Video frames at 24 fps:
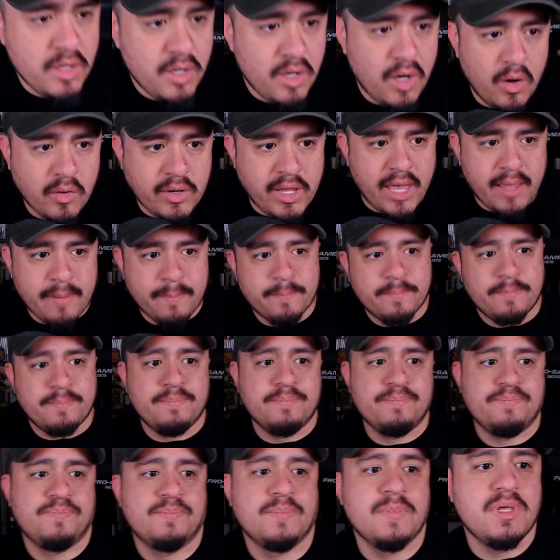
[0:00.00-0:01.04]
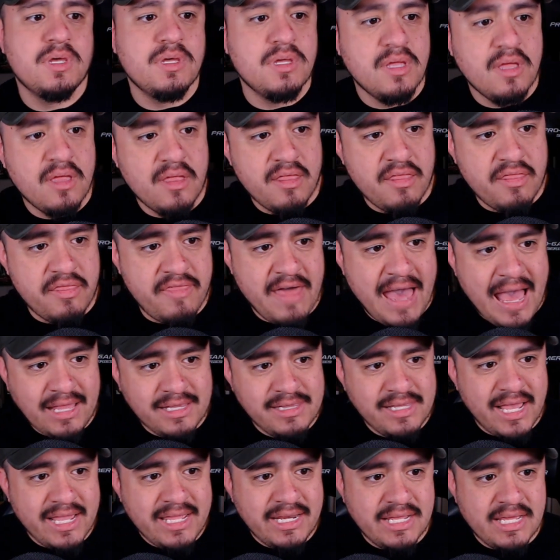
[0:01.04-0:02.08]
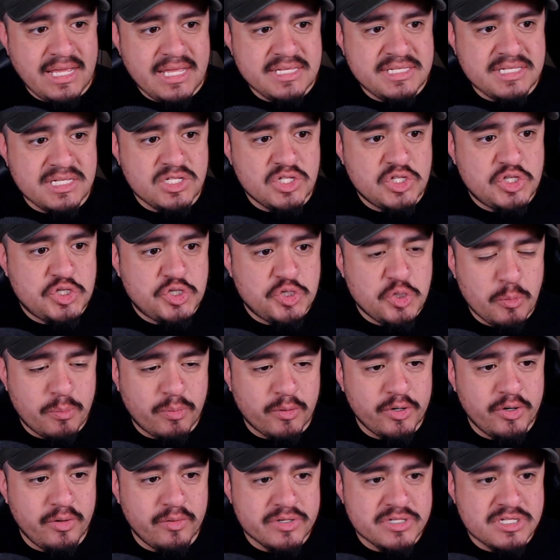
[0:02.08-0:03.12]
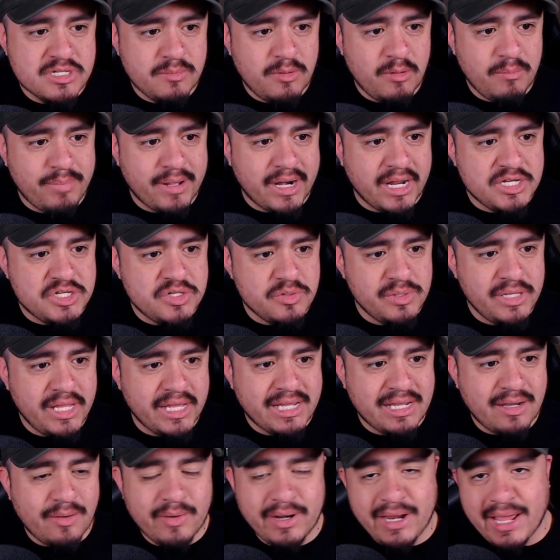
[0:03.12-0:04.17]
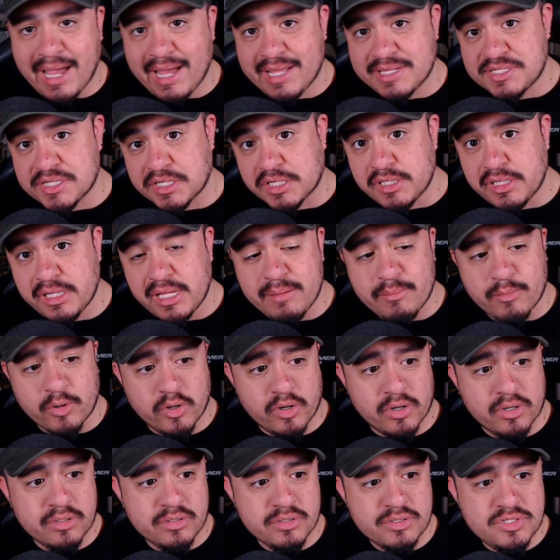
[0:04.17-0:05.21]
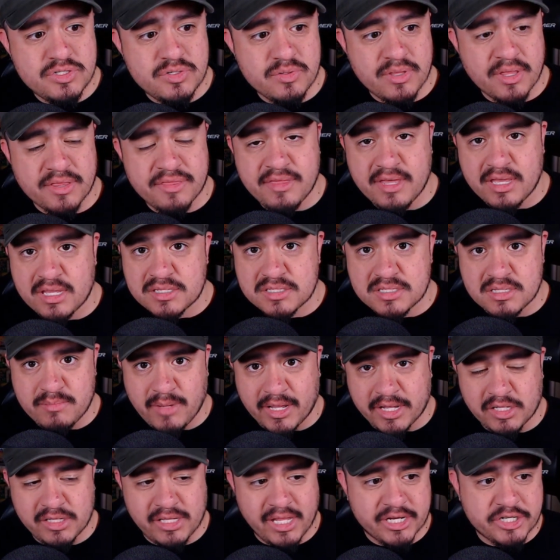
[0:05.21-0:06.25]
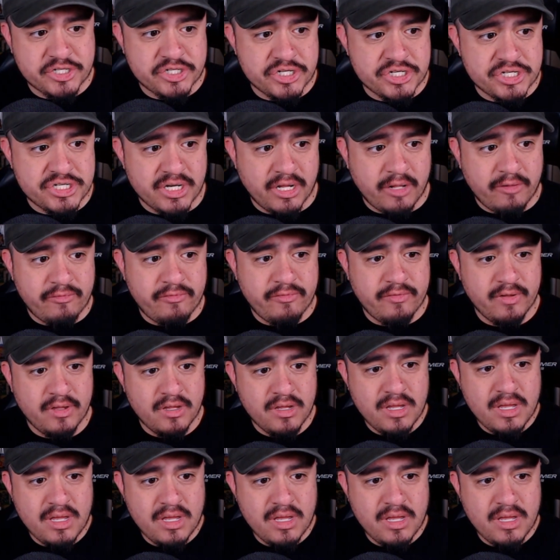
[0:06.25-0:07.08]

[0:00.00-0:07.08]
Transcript: Okay. That light isn't super noticeable, but I do like how it adds a glimmer to the things in my collection shelf.